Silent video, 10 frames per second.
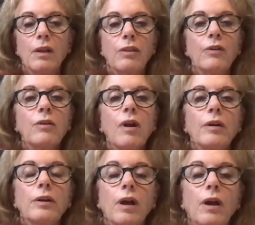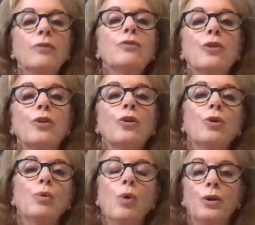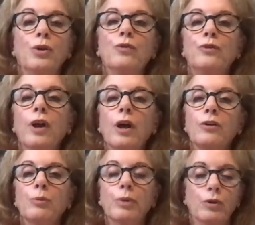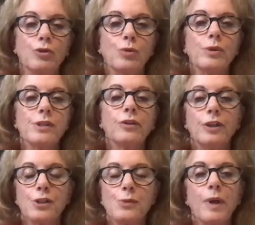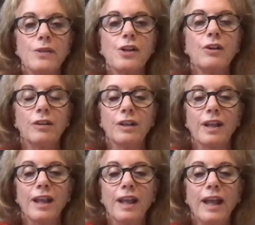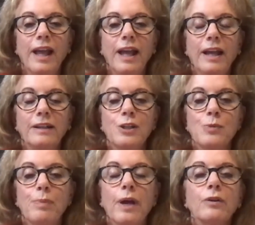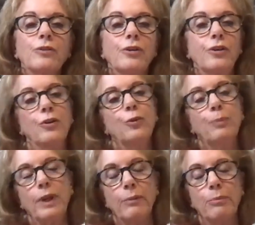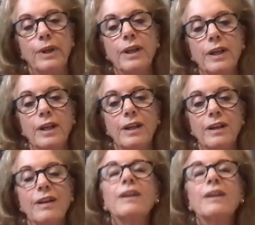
they're going to undo what you've done to build your resilience muscle and it's better to use plan b